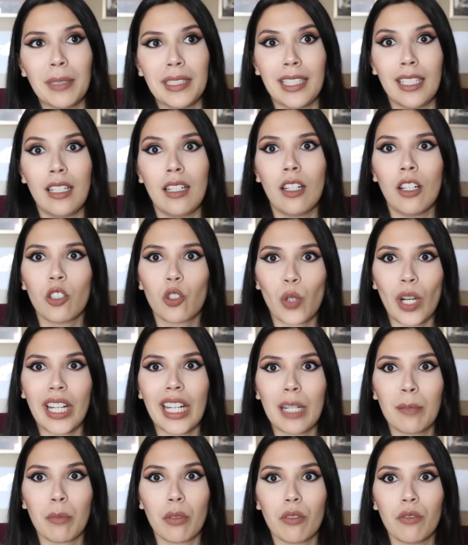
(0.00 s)
but then tray
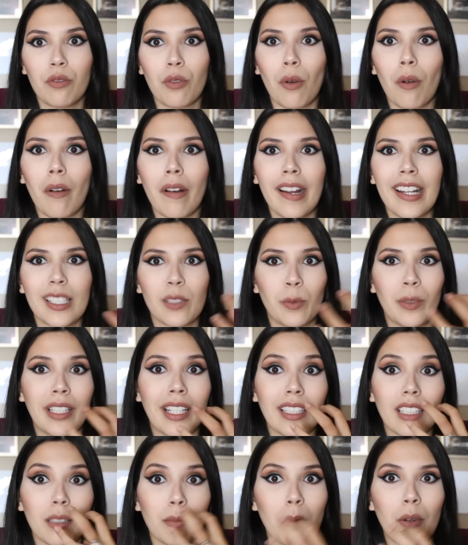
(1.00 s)
number 4 is when
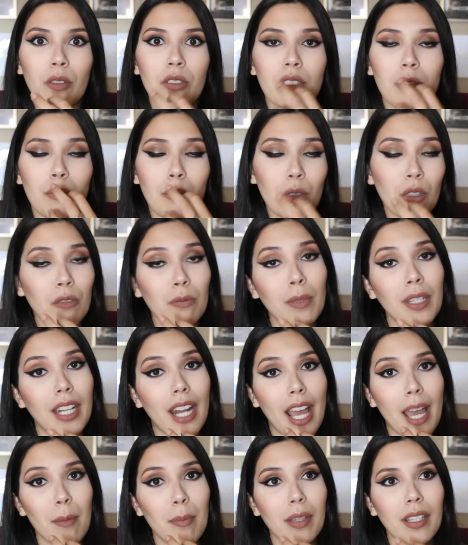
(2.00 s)
like the most movement
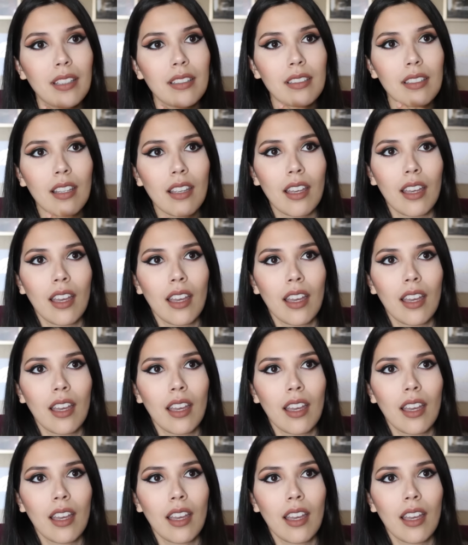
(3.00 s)
happens.